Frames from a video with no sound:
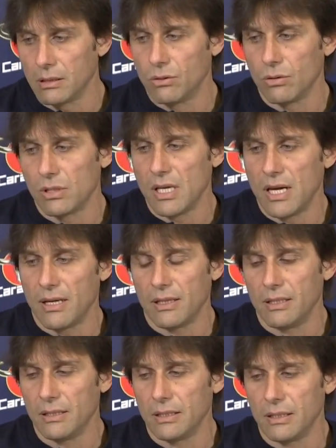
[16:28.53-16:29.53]
to start
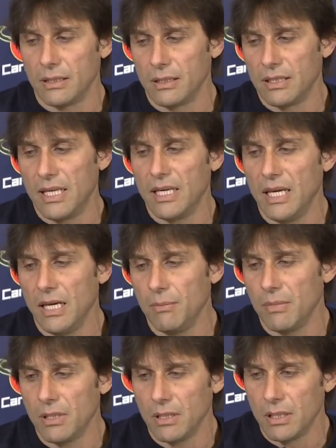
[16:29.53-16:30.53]
the
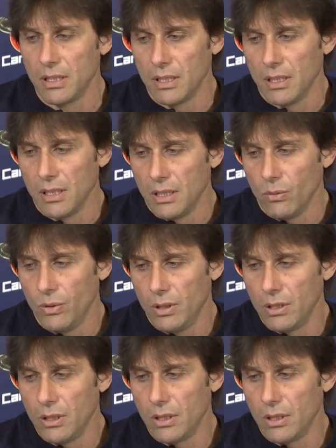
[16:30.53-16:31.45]
game with